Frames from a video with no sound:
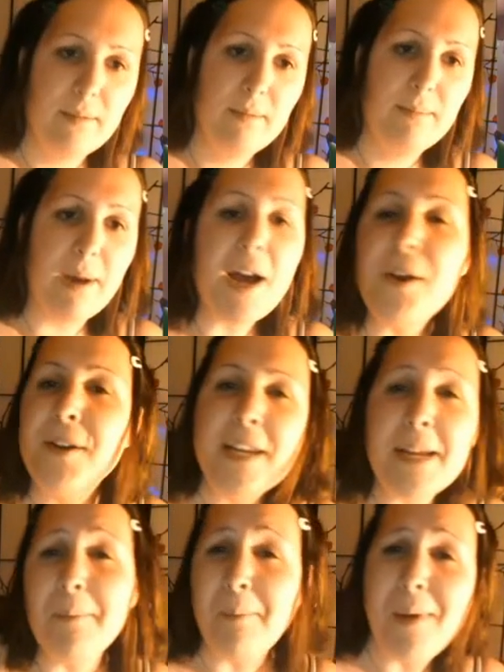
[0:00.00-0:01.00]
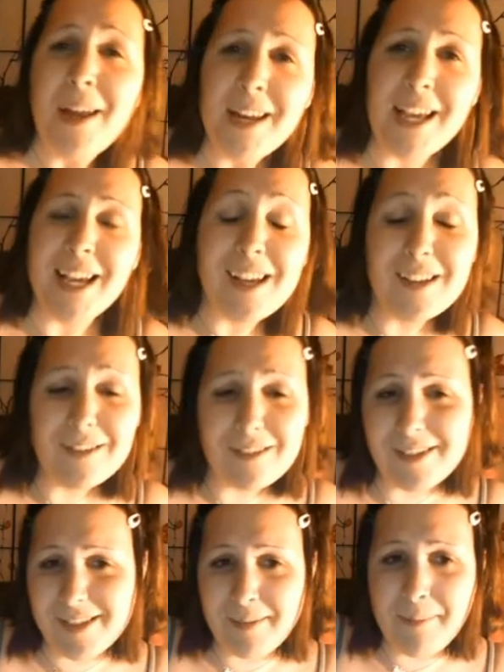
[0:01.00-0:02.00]
but I don't need money
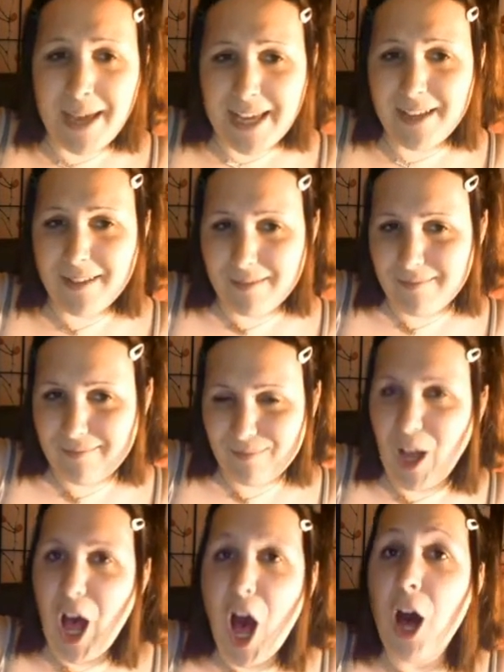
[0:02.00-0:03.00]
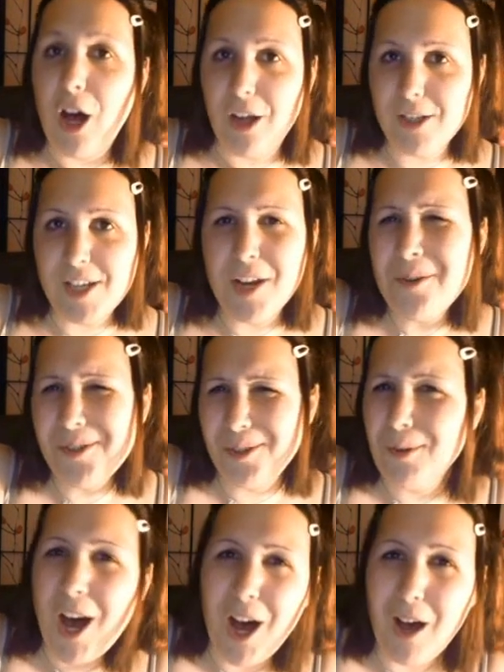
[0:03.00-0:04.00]
to make art. I don't
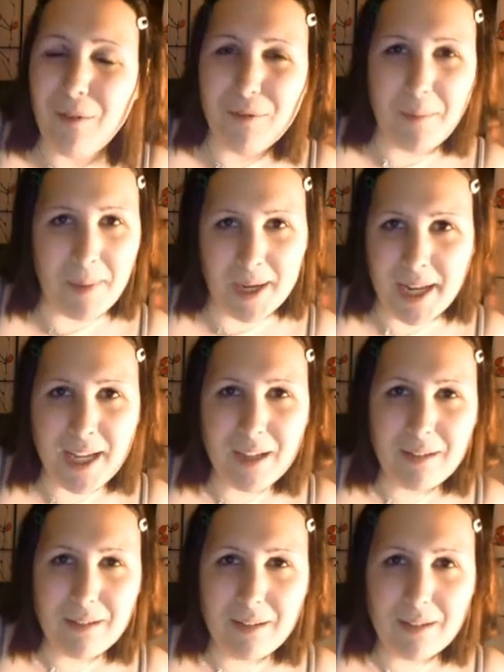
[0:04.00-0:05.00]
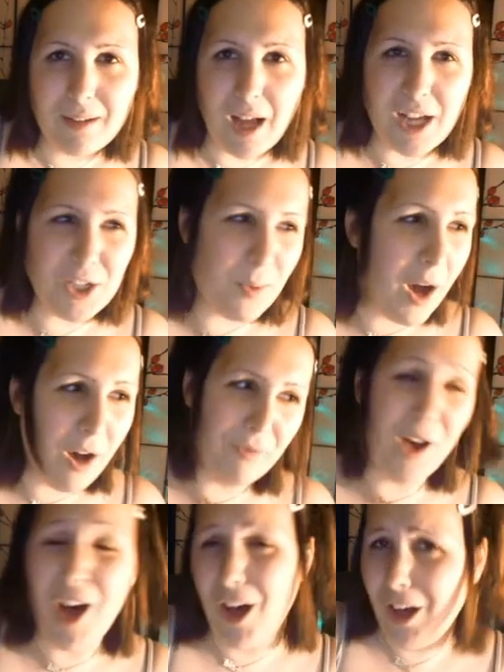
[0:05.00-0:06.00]
do art for money. I do art
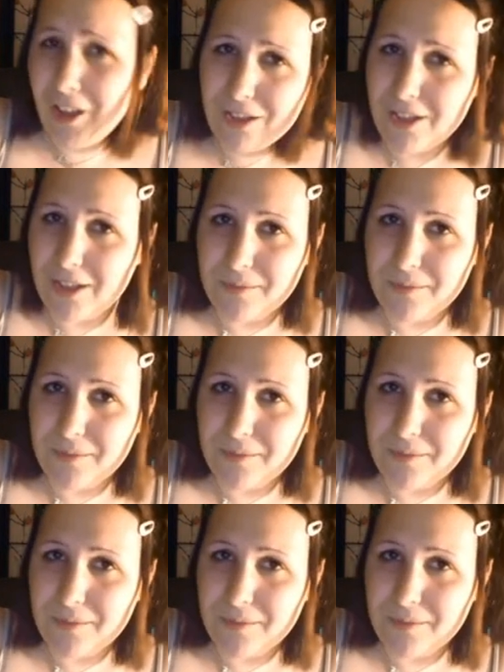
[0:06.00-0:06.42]
for art.